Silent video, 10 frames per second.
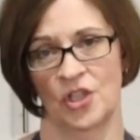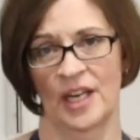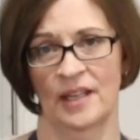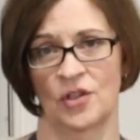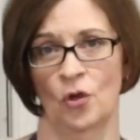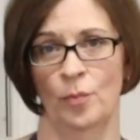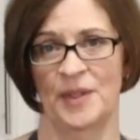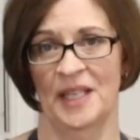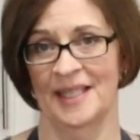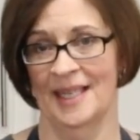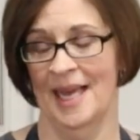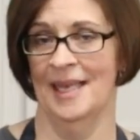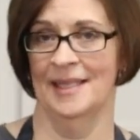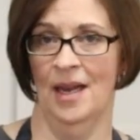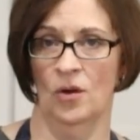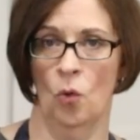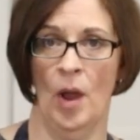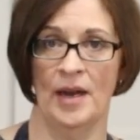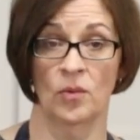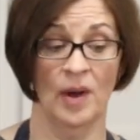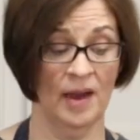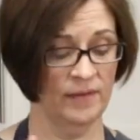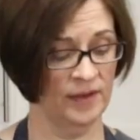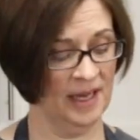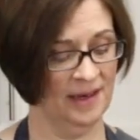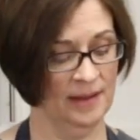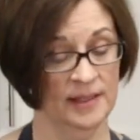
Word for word: chicken soup season has not quite arrived yet,